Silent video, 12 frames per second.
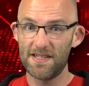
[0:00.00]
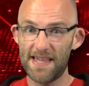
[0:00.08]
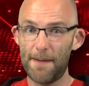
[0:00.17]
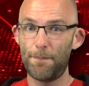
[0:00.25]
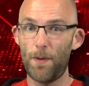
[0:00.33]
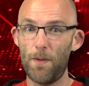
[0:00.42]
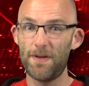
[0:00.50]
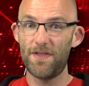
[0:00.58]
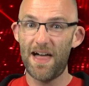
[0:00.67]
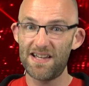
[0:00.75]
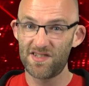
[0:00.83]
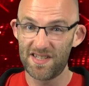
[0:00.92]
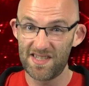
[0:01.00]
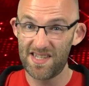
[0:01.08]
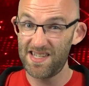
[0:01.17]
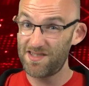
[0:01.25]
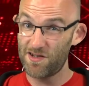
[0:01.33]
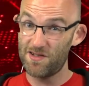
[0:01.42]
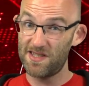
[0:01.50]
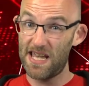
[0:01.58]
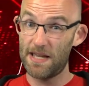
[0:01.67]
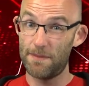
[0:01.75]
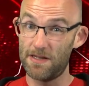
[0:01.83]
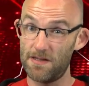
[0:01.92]
as that Bobby Lashley sister
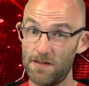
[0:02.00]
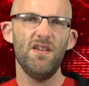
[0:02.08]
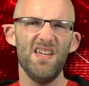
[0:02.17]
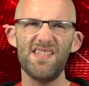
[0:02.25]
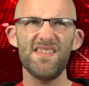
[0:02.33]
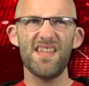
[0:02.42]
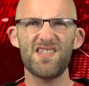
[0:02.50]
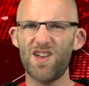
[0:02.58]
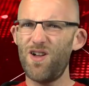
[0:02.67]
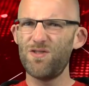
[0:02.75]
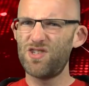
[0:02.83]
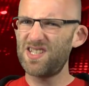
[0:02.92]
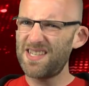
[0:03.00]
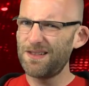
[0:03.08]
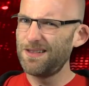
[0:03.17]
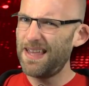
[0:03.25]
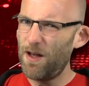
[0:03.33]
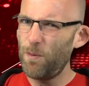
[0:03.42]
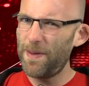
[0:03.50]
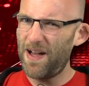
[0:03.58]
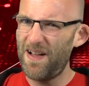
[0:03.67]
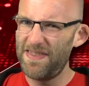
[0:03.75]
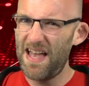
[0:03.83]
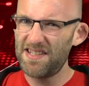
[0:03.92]
segment. Isn't this all just a little bit
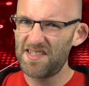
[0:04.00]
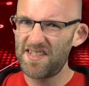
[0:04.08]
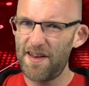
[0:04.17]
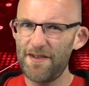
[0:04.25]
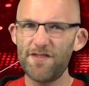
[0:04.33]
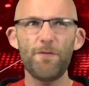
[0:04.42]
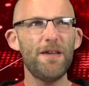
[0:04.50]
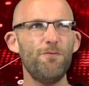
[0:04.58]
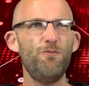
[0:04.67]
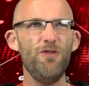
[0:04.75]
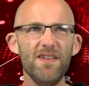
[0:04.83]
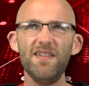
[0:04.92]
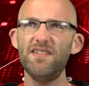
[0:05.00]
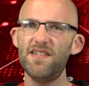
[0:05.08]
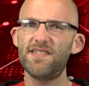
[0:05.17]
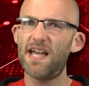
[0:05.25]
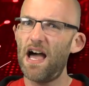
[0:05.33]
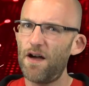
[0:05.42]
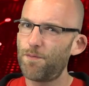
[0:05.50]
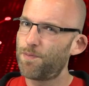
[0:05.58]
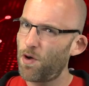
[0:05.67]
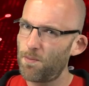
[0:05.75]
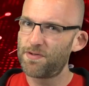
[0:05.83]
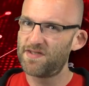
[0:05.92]
unnecessary? Do we really need to have
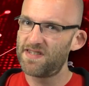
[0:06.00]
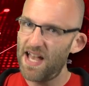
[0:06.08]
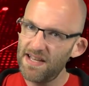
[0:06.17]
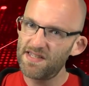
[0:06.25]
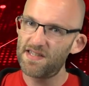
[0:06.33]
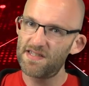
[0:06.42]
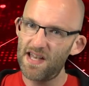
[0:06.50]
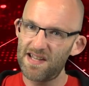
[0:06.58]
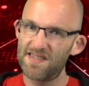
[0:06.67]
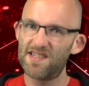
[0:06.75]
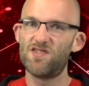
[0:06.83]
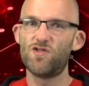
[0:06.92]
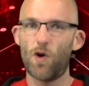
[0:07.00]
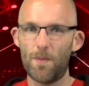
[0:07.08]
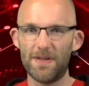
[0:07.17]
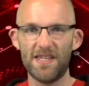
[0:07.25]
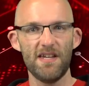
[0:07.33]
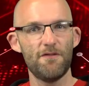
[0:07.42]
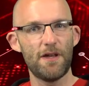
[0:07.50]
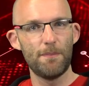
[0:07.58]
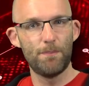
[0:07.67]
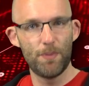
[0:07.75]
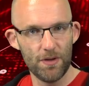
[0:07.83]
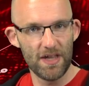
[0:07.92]
Braun presented as this domineering
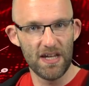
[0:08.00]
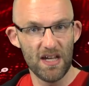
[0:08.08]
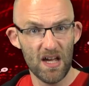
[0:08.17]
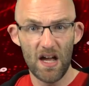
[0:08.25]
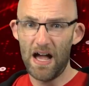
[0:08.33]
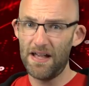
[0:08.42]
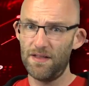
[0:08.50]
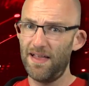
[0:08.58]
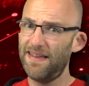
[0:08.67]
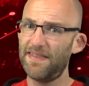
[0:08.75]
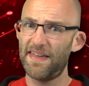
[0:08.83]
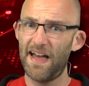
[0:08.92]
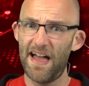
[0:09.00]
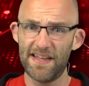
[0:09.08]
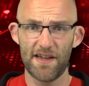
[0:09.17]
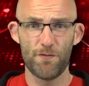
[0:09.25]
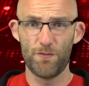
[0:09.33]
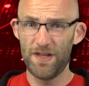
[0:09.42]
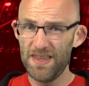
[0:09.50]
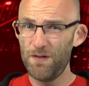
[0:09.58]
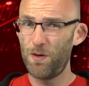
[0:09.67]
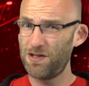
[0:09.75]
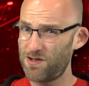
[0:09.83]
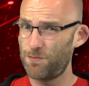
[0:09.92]
bully? I like the guy and I really
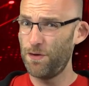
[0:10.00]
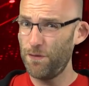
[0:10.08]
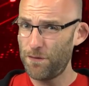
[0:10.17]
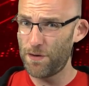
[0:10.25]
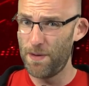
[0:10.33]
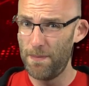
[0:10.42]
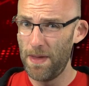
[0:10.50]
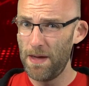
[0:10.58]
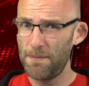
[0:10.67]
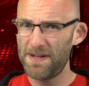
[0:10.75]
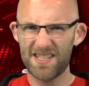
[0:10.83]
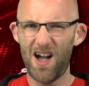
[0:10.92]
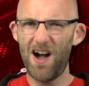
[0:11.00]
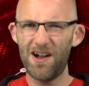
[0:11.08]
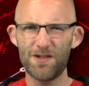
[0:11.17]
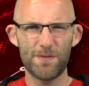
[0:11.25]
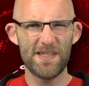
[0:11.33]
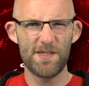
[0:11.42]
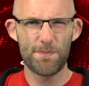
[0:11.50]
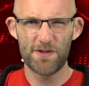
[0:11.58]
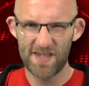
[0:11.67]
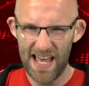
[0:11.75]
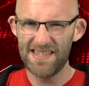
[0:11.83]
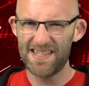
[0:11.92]
want to root for him, but it's hard when he's
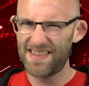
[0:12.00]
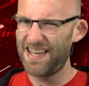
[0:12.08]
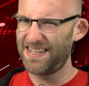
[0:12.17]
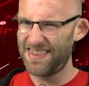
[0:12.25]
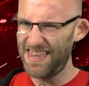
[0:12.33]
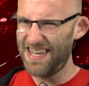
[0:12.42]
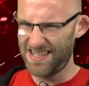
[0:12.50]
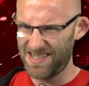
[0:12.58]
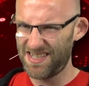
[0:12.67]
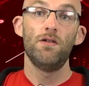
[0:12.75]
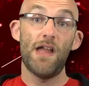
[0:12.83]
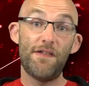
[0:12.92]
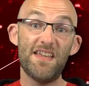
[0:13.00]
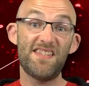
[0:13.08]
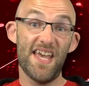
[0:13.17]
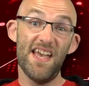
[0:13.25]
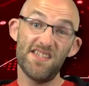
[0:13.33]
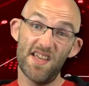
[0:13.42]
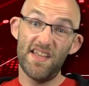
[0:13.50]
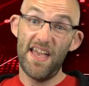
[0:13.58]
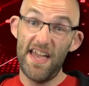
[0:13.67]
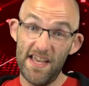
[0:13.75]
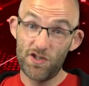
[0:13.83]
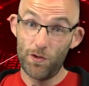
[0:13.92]
presented like this. Now this is an
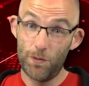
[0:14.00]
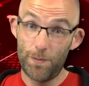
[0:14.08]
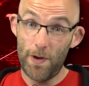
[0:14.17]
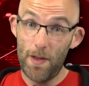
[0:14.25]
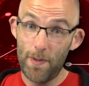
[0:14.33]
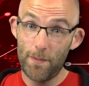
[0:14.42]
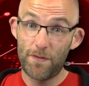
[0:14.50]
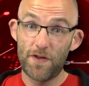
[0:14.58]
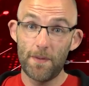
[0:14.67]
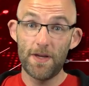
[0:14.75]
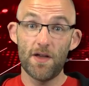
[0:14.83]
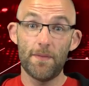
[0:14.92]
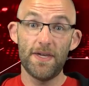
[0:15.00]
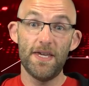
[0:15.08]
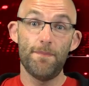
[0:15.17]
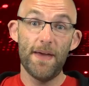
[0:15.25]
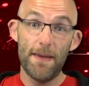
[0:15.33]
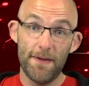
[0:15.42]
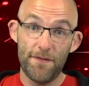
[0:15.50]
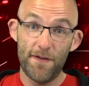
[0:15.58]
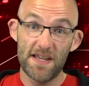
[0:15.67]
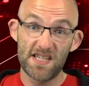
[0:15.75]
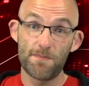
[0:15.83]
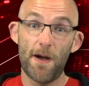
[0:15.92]
age-old problem with WWE
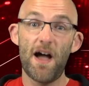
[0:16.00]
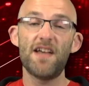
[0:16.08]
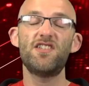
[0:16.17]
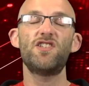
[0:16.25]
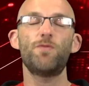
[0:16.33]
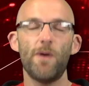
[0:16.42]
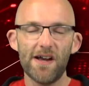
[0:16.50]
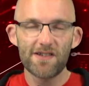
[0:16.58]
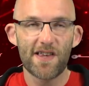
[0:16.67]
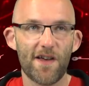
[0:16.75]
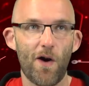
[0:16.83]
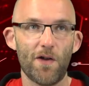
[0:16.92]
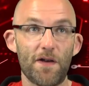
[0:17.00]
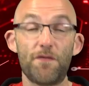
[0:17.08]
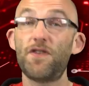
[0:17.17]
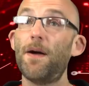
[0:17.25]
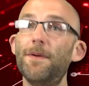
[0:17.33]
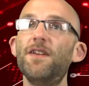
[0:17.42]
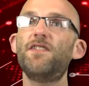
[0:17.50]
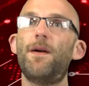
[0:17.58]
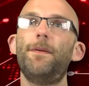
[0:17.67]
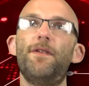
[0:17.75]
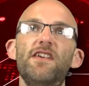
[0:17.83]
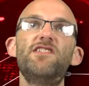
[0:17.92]
babyfaces, but I swear to God, if
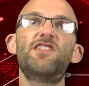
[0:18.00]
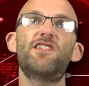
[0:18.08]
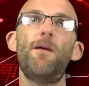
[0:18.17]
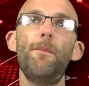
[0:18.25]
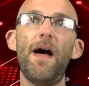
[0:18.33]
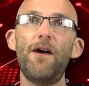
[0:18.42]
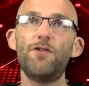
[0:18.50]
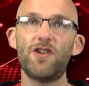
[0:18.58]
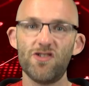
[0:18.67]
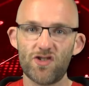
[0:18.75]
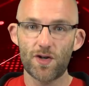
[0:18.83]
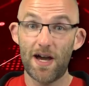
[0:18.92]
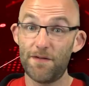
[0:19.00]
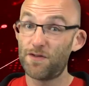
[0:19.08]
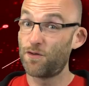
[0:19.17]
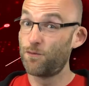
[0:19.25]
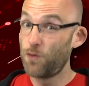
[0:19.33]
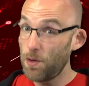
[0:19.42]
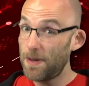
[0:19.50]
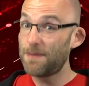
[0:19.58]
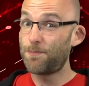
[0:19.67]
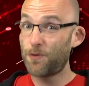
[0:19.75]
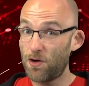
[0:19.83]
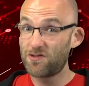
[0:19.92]
WWE somehow contrived to ruin
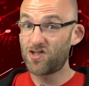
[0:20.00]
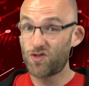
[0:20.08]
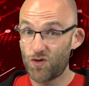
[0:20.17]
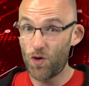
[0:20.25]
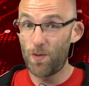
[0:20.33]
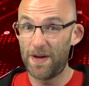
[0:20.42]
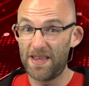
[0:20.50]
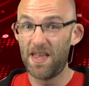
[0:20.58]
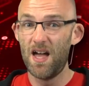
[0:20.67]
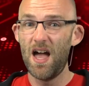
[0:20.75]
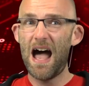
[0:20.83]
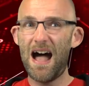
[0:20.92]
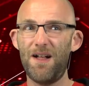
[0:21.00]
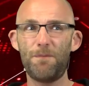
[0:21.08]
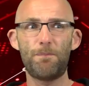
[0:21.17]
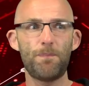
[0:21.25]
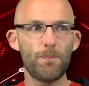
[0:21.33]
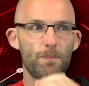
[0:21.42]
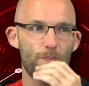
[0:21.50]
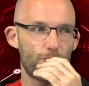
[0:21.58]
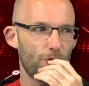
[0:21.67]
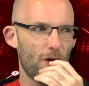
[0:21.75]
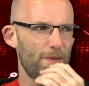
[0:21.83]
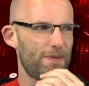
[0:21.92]
Braun Strowman, I'll
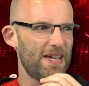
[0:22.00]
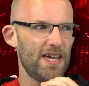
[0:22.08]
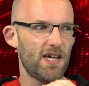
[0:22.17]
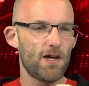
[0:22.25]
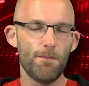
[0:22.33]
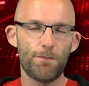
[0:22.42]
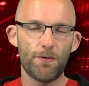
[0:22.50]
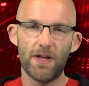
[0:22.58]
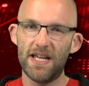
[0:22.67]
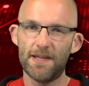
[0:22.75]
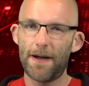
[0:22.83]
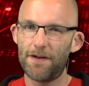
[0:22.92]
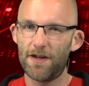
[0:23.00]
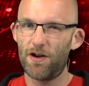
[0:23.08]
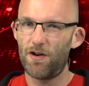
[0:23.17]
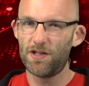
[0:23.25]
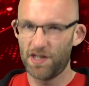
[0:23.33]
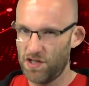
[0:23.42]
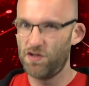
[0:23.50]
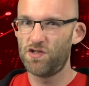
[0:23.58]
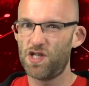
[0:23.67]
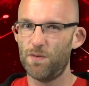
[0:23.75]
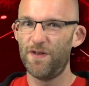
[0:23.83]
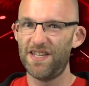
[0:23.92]
probably complain about it on a
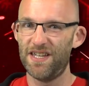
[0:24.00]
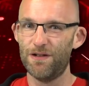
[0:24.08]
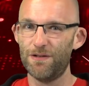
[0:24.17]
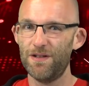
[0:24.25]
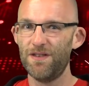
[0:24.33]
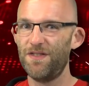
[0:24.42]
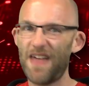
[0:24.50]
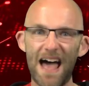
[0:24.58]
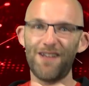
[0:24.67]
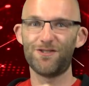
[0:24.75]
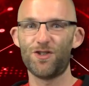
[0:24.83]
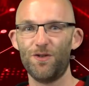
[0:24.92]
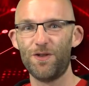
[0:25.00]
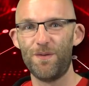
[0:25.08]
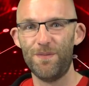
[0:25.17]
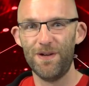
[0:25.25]
YouTube video. That'll show them.